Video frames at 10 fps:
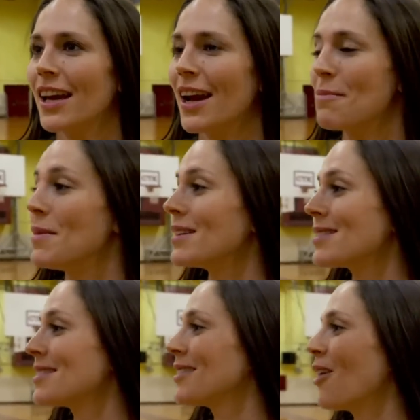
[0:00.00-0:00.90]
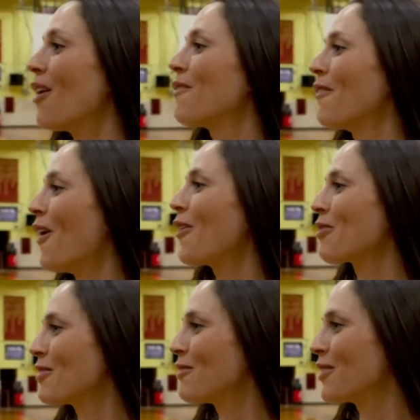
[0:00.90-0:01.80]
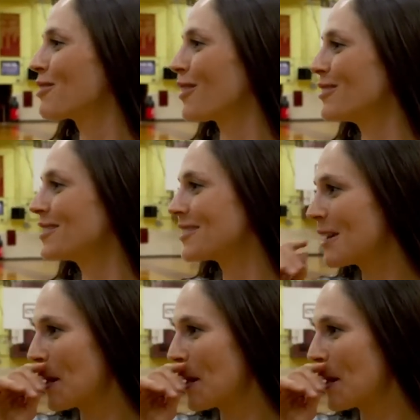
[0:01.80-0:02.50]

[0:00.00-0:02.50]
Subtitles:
and I missed all 3 free throws.